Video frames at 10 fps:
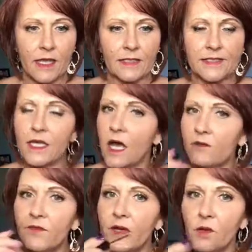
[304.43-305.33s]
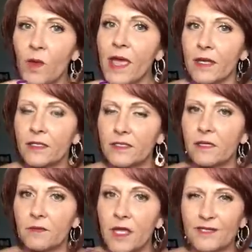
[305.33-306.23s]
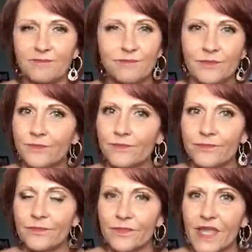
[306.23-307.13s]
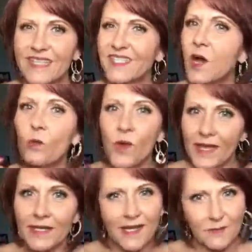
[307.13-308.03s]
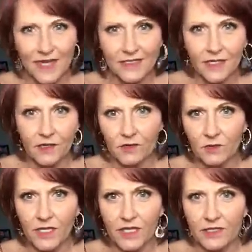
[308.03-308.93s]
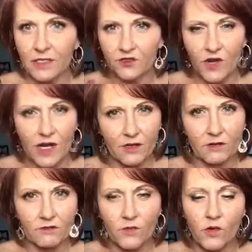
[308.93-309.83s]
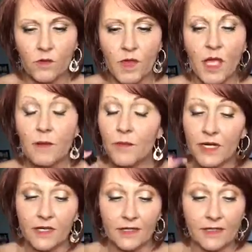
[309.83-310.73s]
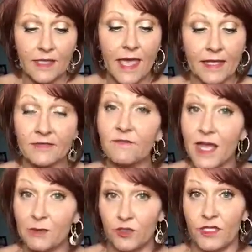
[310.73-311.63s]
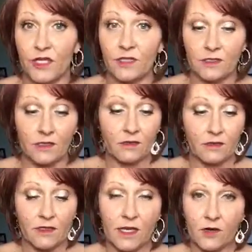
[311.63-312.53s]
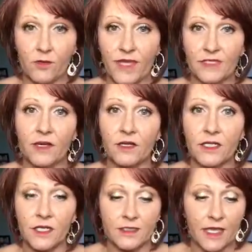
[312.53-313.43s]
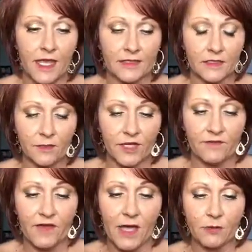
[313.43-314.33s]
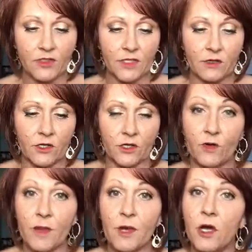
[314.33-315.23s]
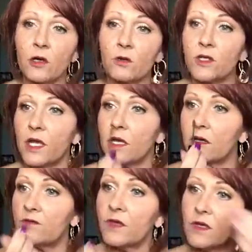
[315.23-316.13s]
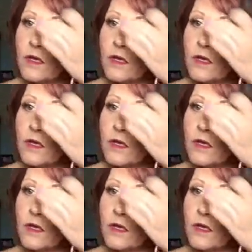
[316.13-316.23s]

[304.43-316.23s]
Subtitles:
it's not very wet. It's not wet like a mascara would be. It's a drier form, but it has fibers in it, like our mascara does. It has little bitty fibers that are going to grab a hold of